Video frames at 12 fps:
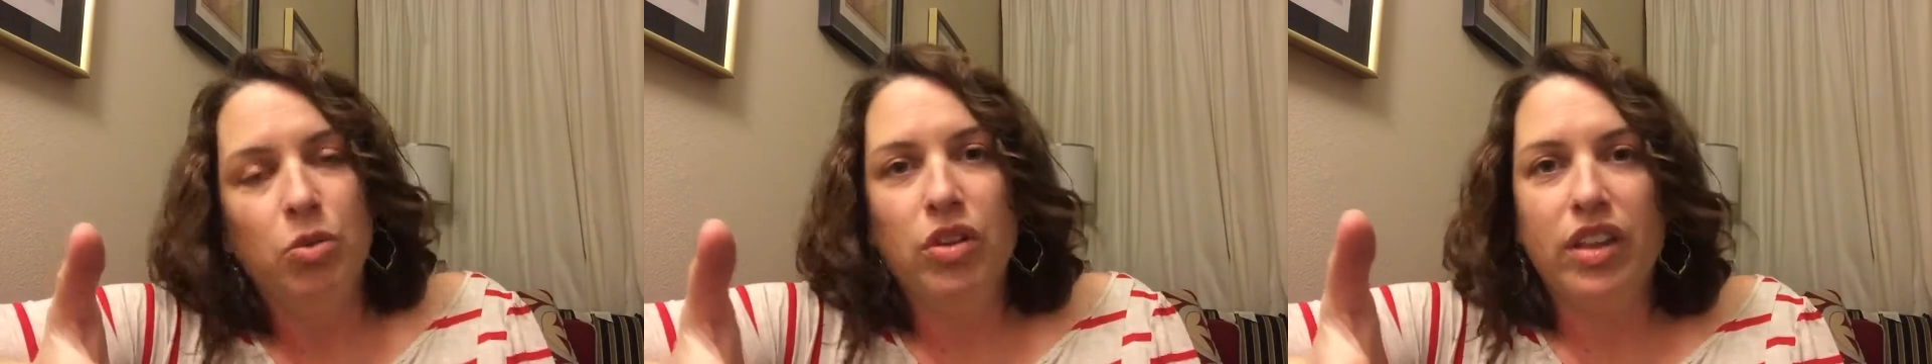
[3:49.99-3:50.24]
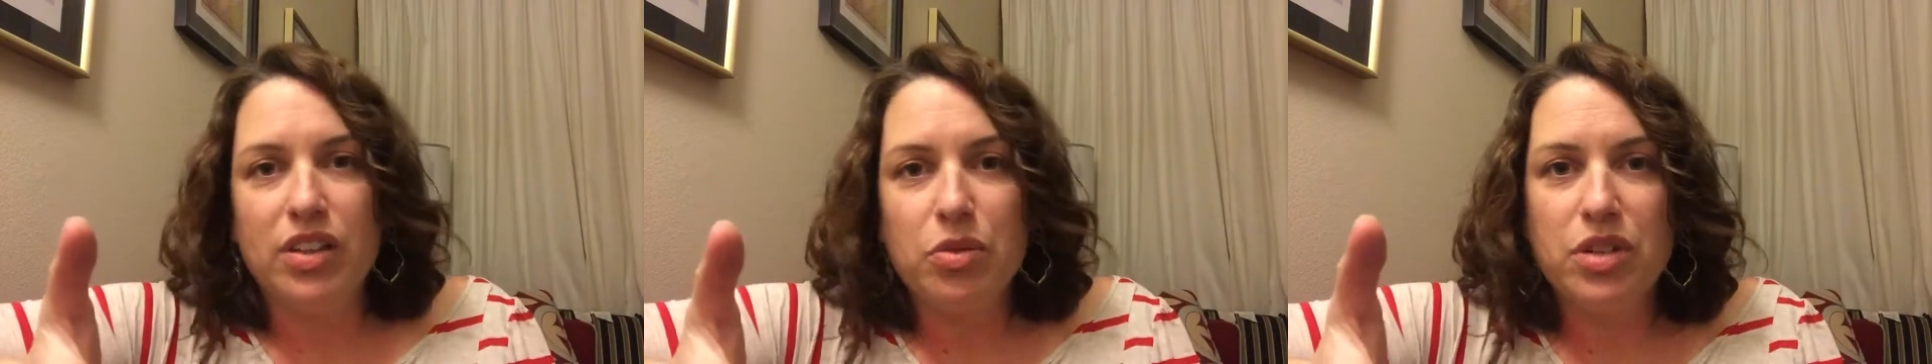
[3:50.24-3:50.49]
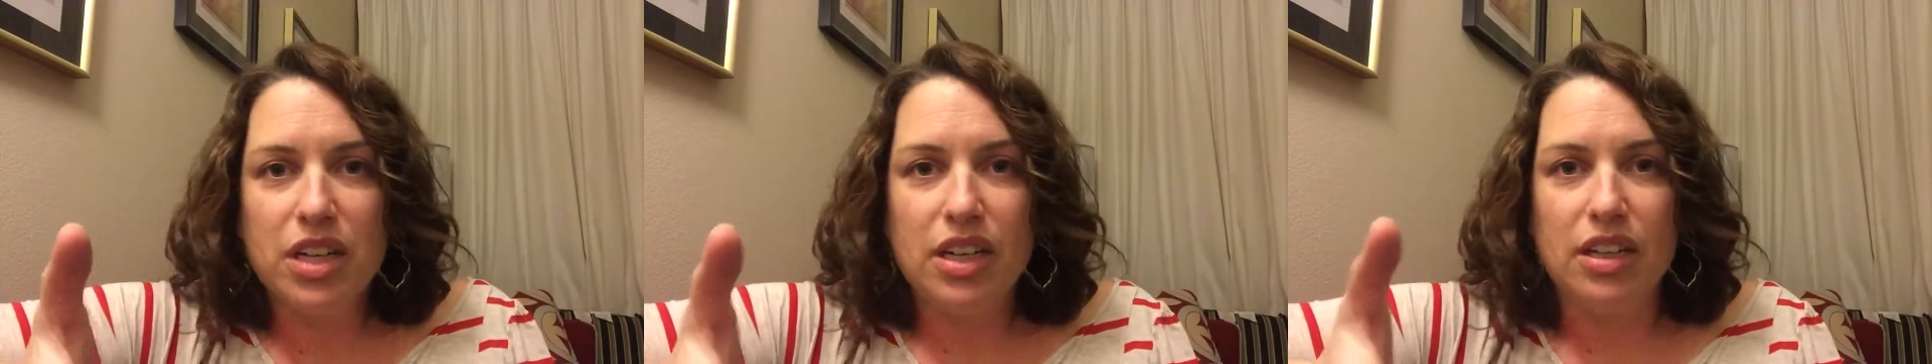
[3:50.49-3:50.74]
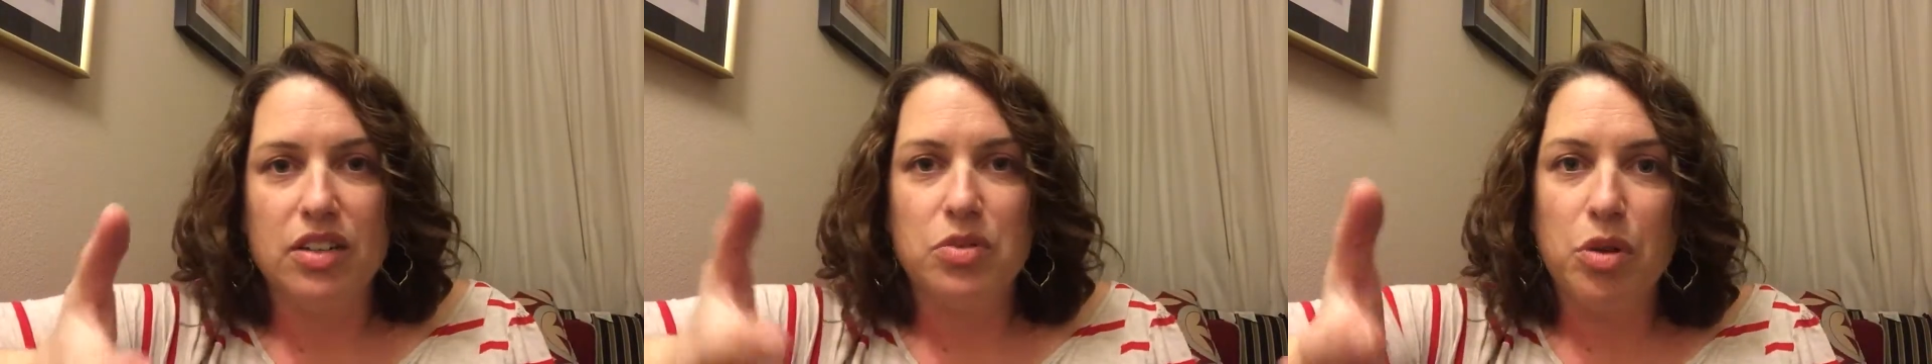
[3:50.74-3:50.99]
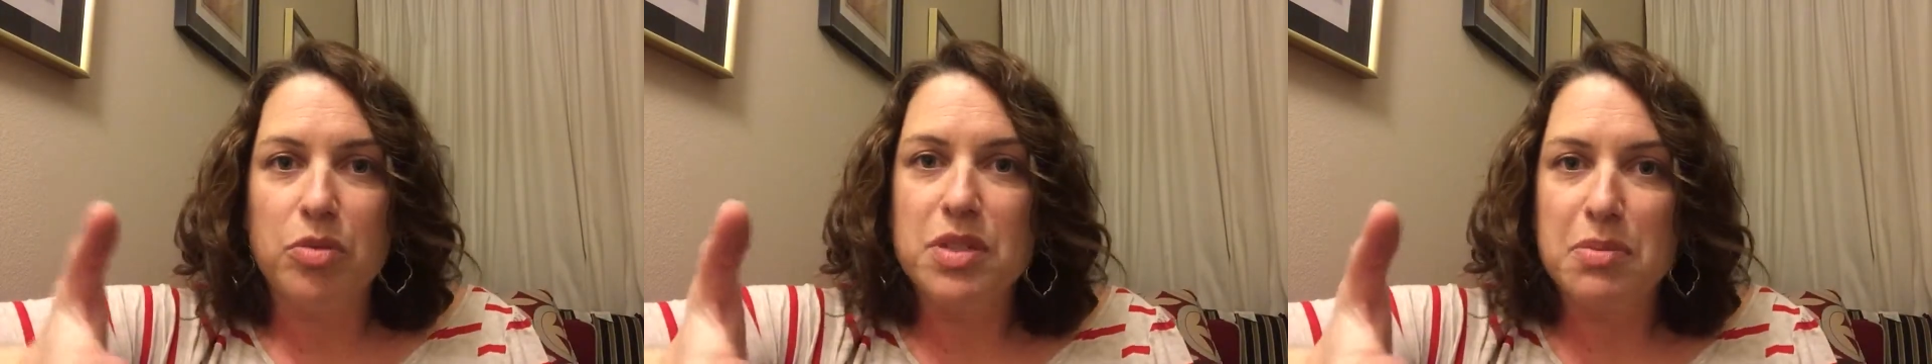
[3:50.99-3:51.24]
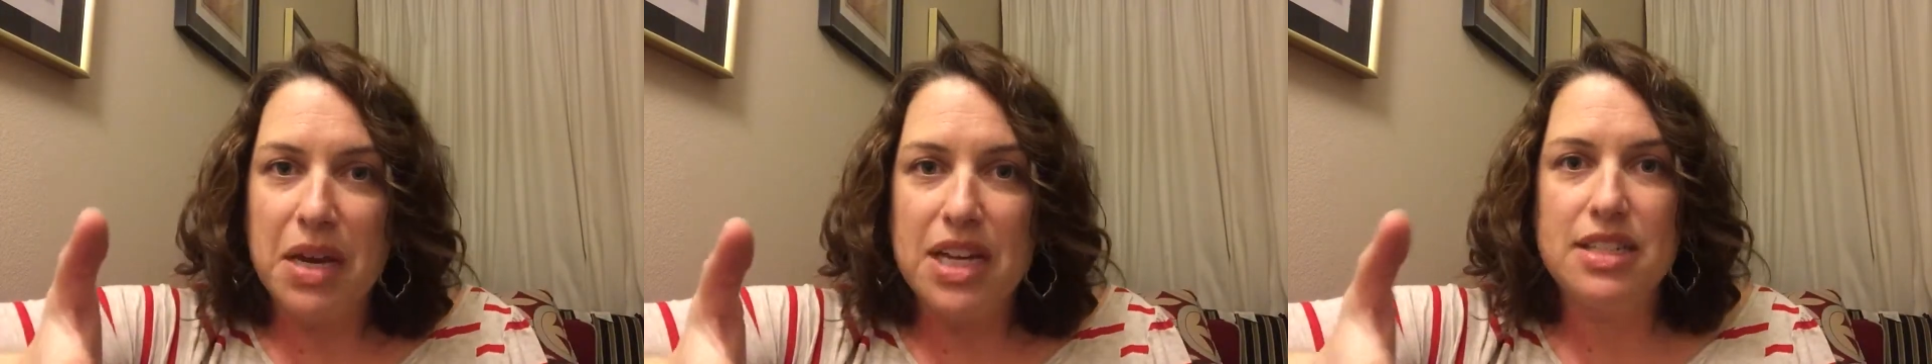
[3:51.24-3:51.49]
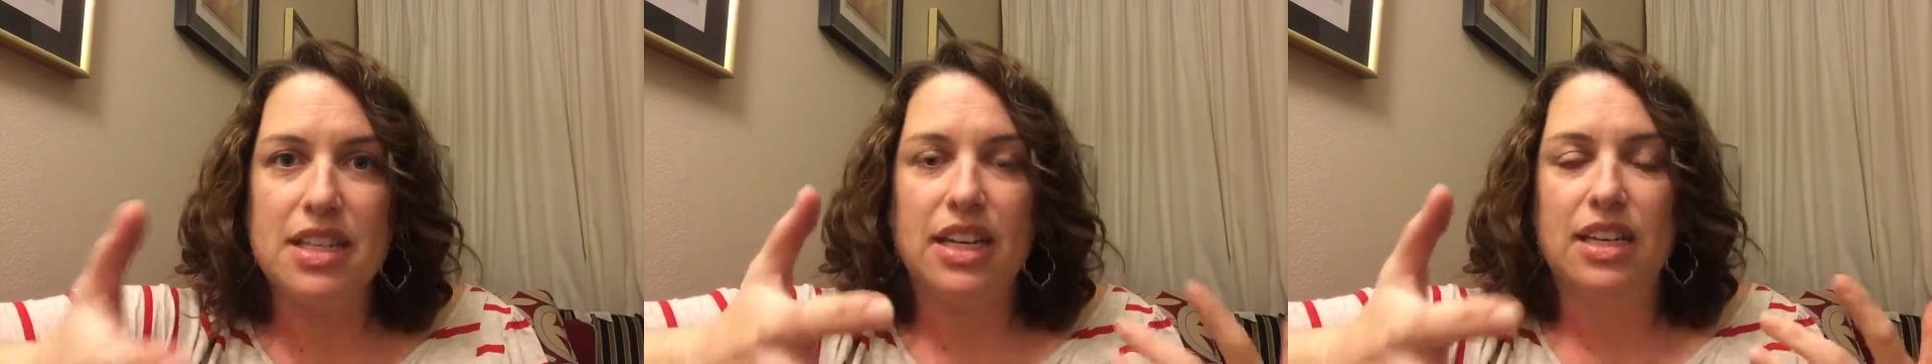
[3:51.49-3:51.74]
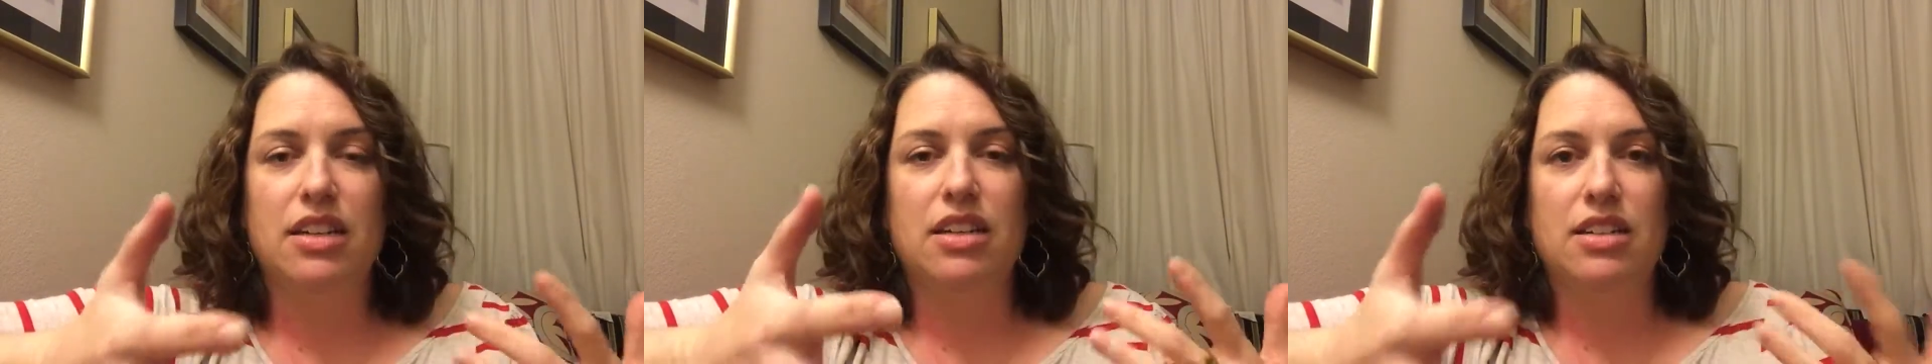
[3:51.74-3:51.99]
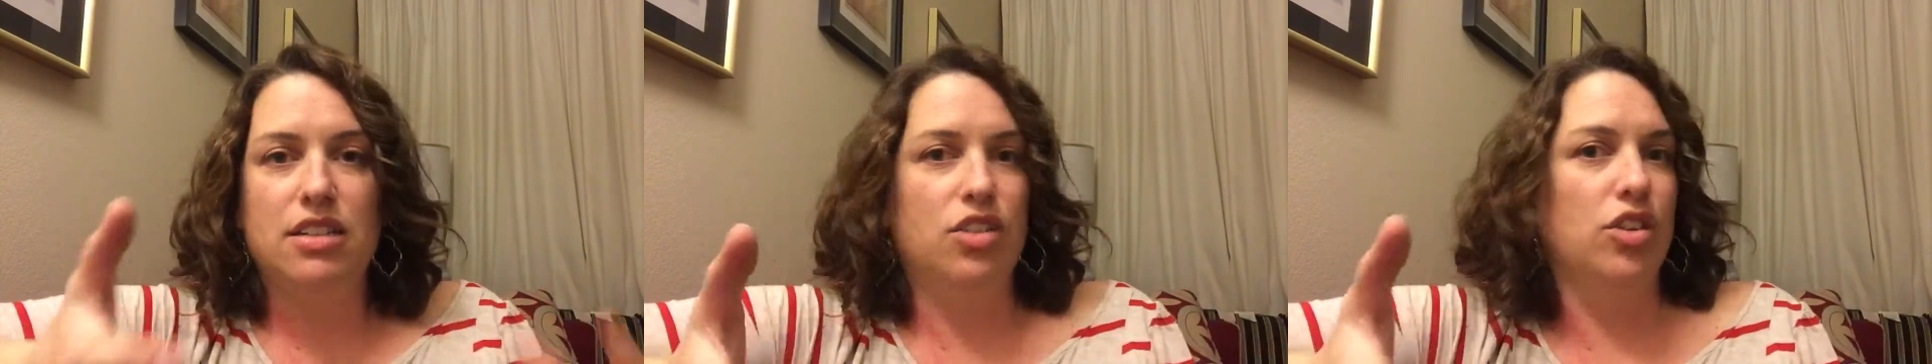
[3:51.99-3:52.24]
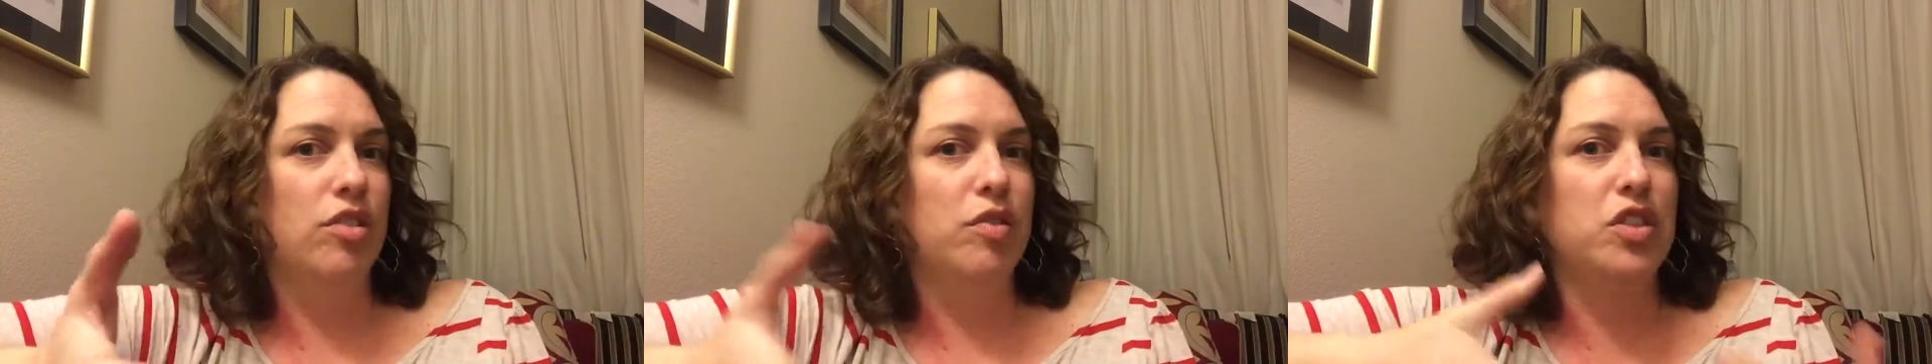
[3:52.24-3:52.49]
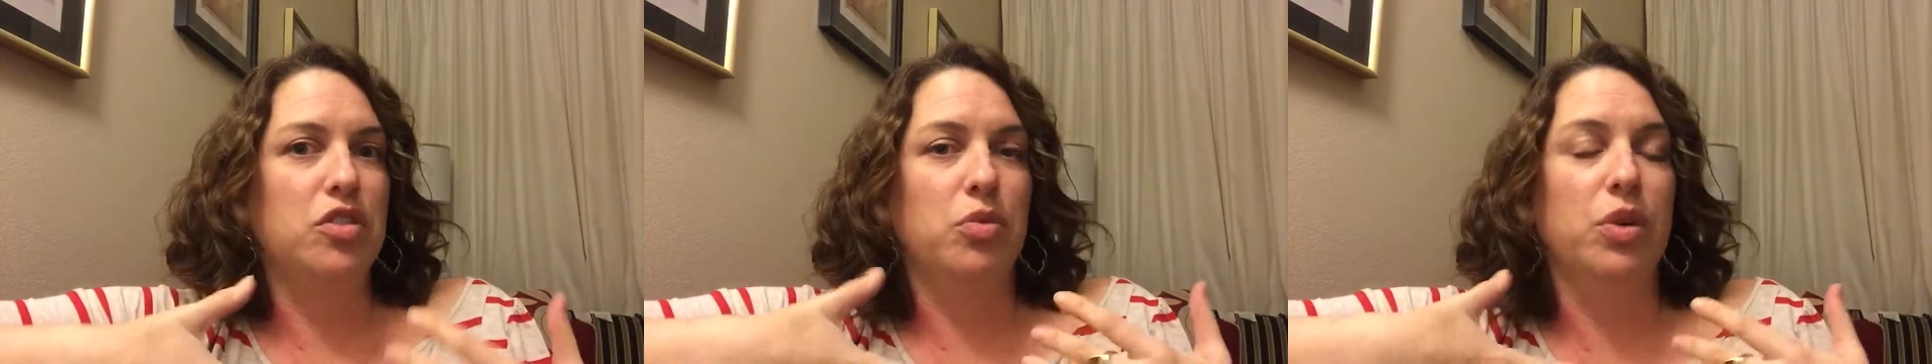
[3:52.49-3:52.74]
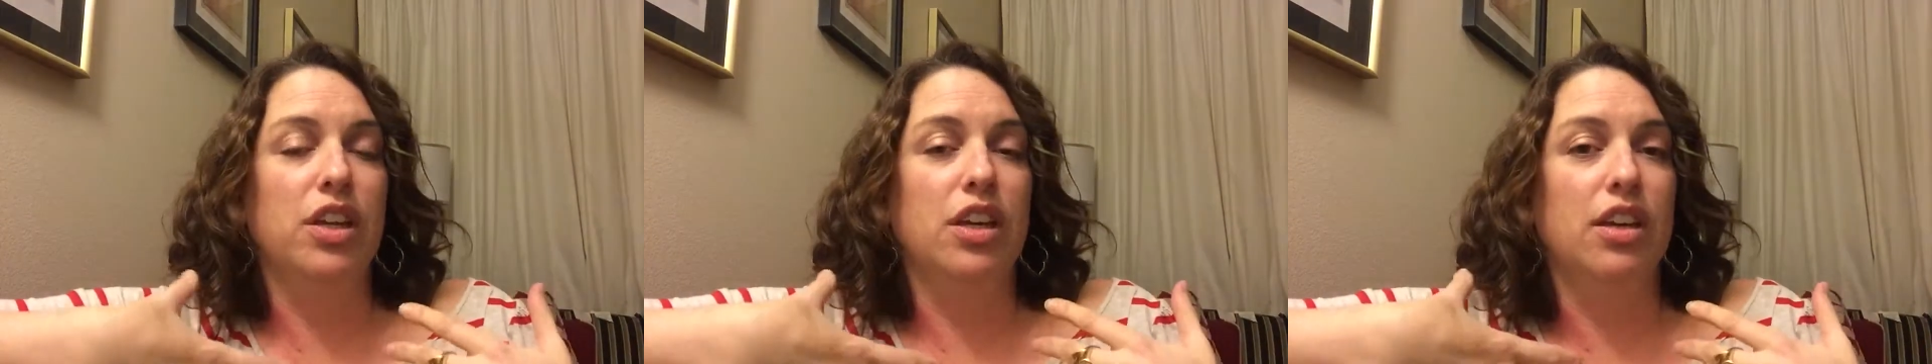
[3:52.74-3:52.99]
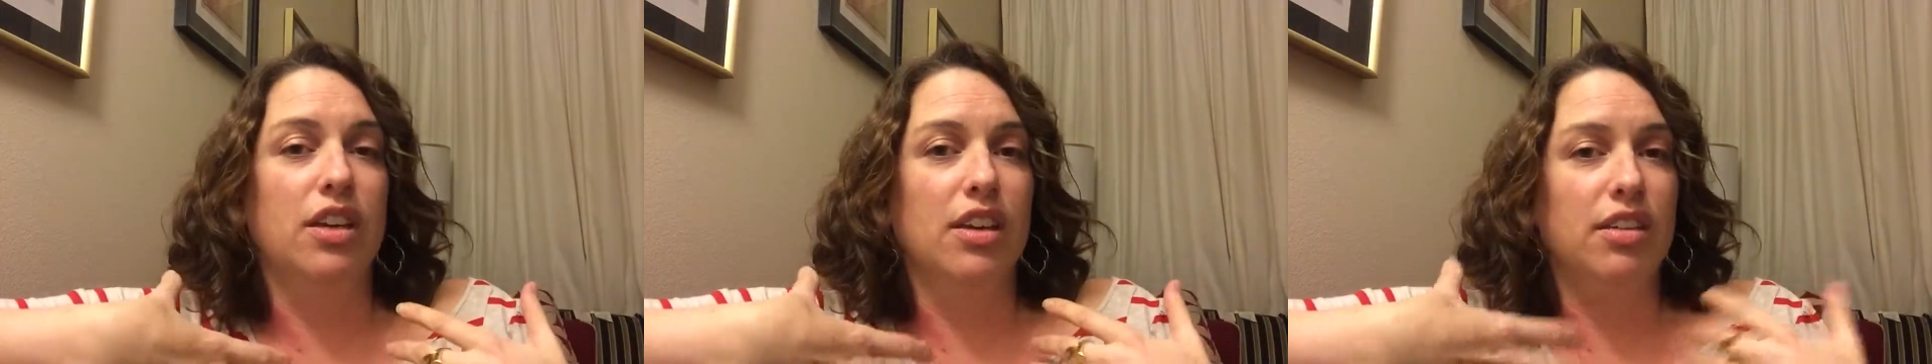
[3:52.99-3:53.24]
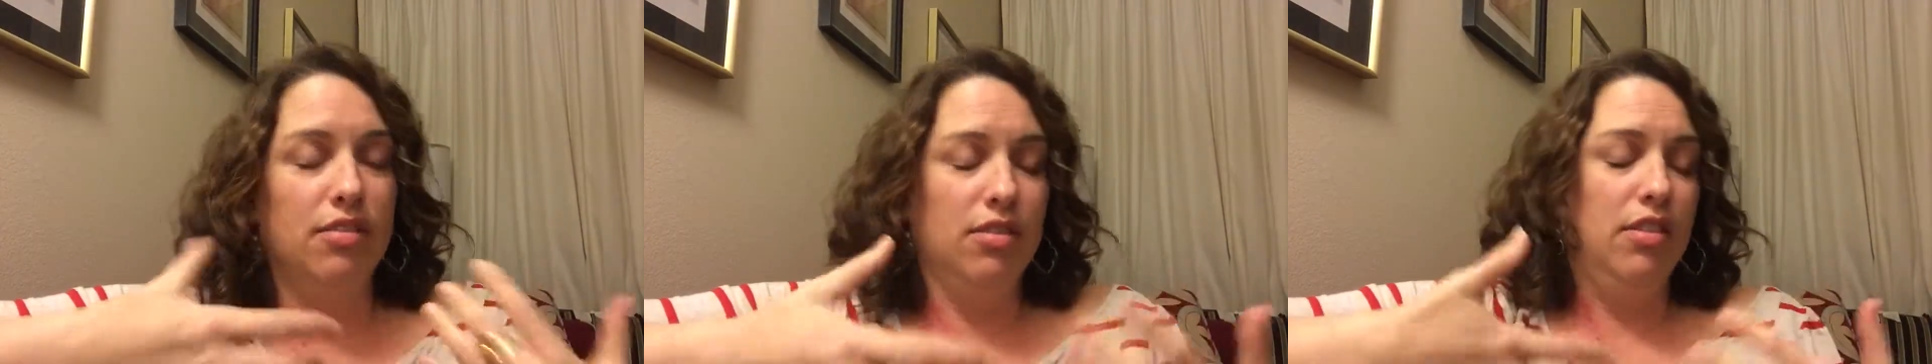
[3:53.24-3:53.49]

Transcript: Well, that's ridiculous. Rome's amazing and it deserves to really,